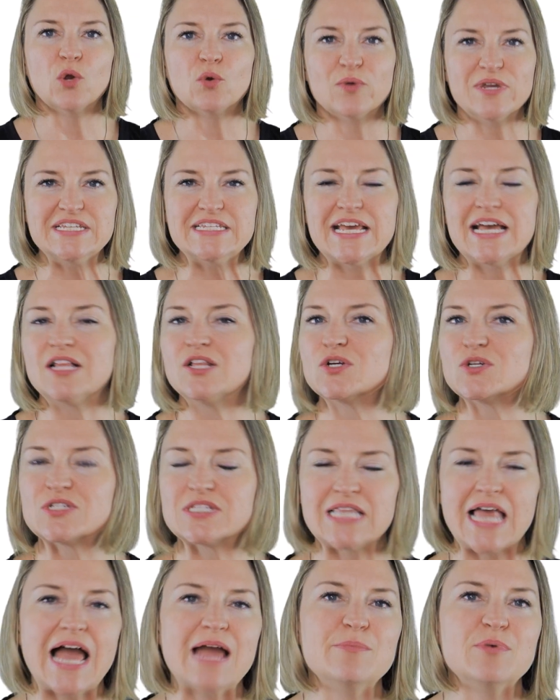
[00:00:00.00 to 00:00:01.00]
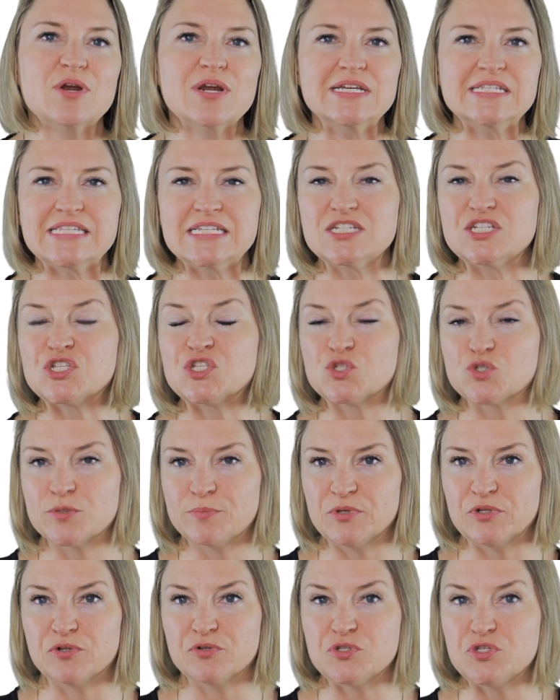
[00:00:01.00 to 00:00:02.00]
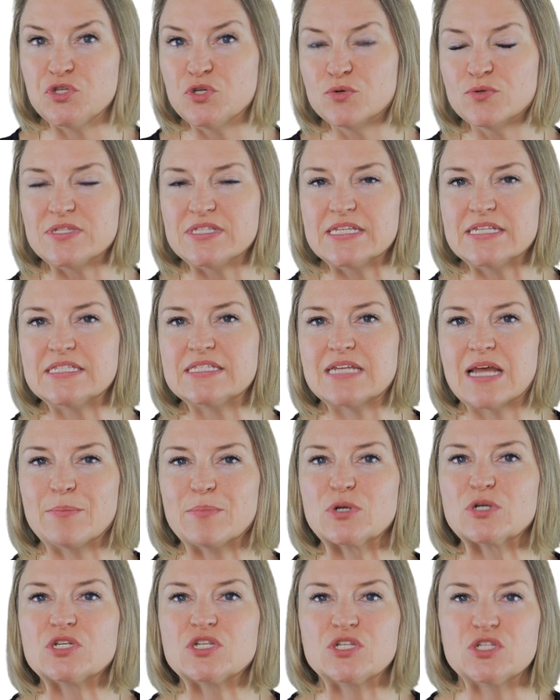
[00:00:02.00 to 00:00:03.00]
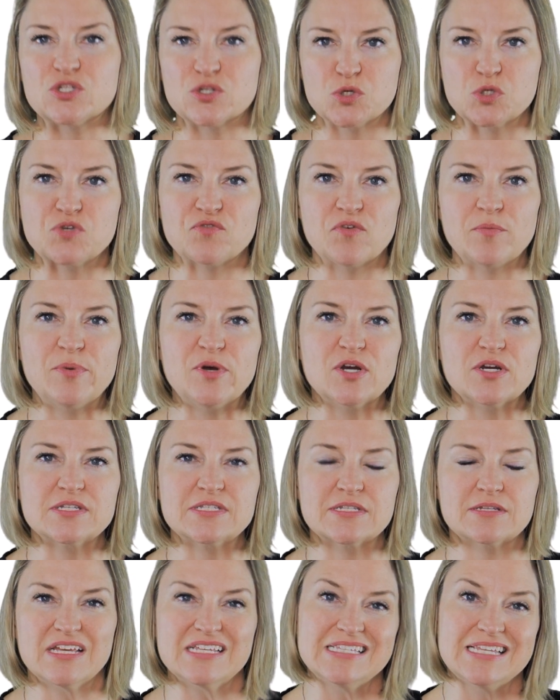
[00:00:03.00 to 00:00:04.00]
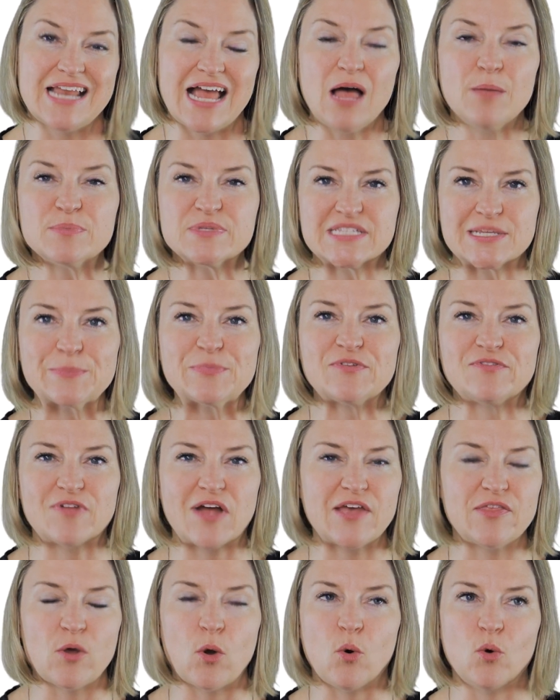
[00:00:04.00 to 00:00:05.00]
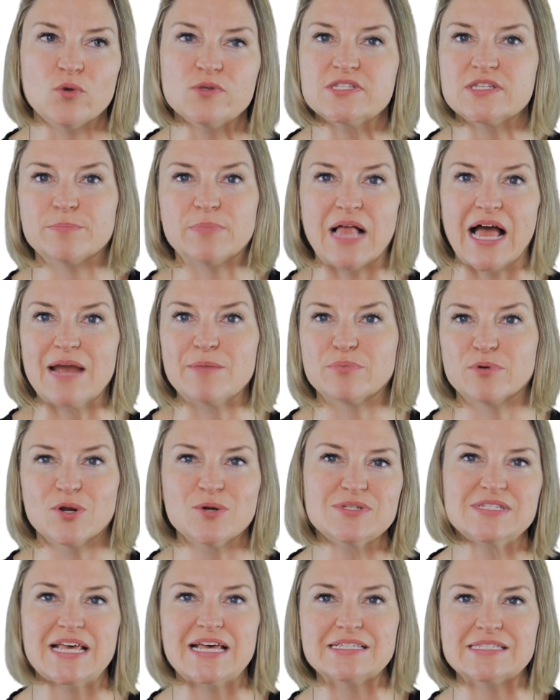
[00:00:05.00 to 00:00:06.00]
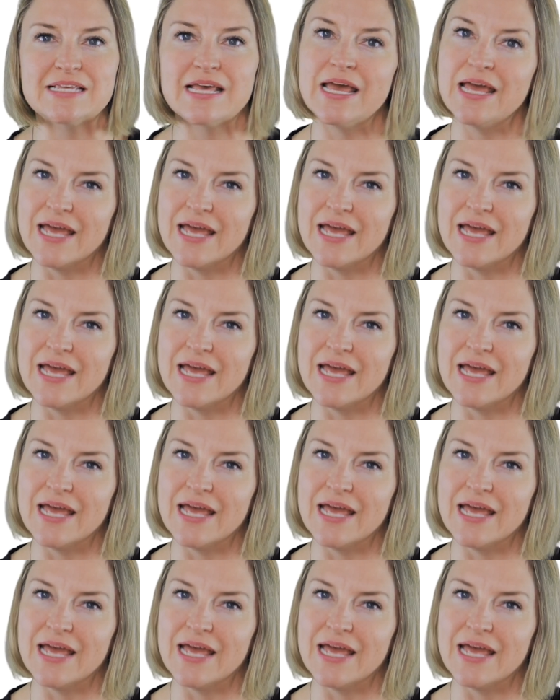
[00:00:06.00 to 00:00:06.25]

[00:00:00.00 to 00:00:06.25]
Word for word: Retailers, libraries, and distributors use this number to search for books because it helps simplify the whole supply process